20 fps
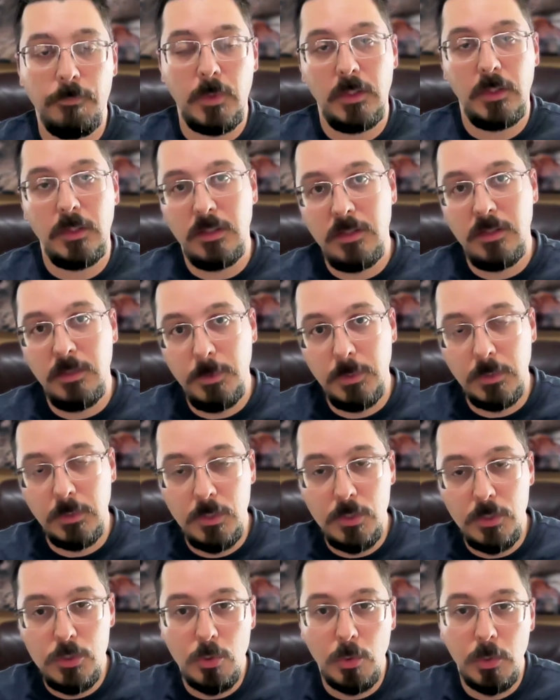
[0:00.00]
They
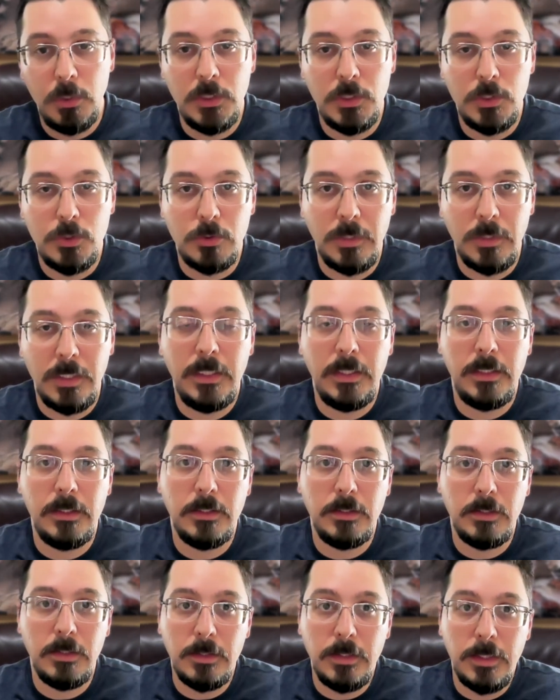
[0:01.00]
typically join the
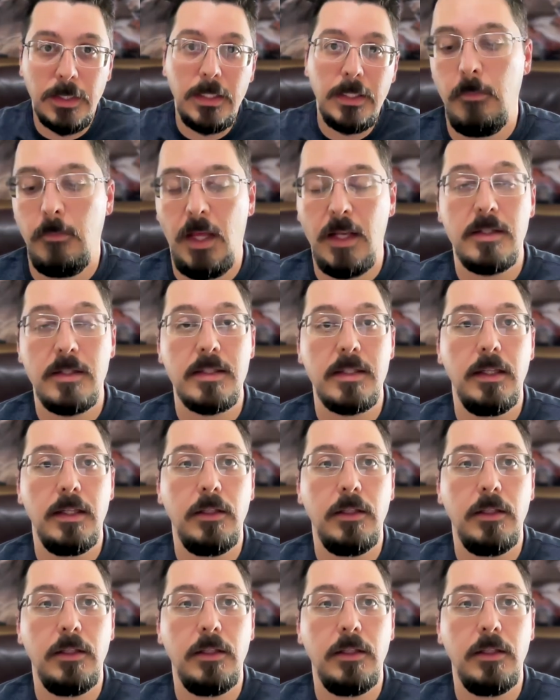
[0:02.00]
trend late and stay